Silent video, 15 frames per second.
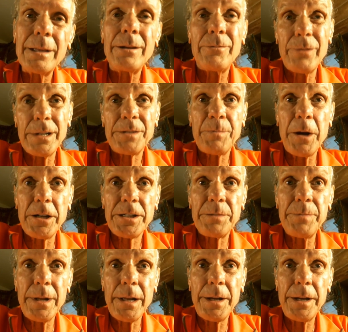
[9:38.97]
The
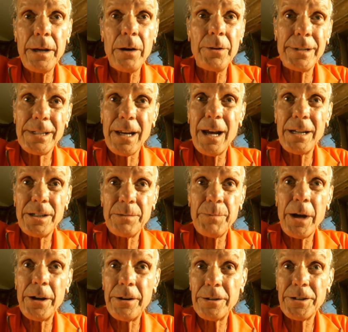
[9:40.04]
responsibility always lies
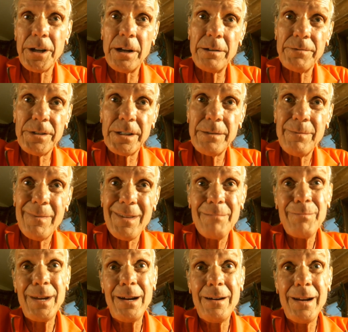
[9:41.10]
upon ourselves.
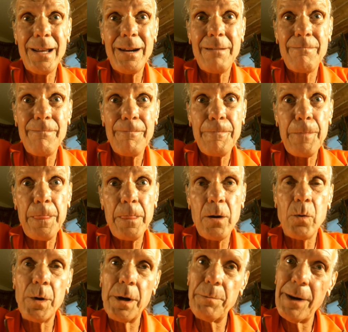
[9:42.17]
Period.
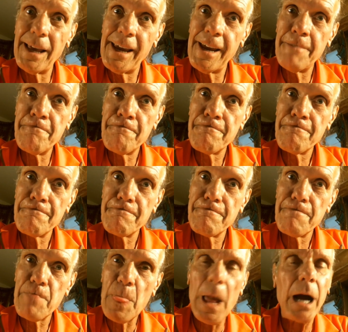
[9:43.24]
No one to blame.
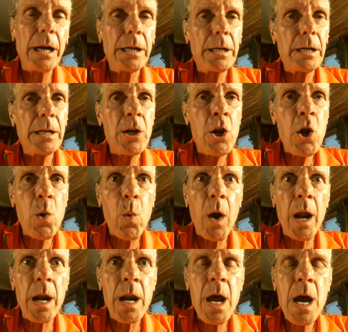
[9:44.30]
No
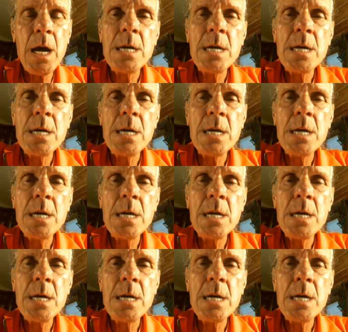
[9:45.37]
one.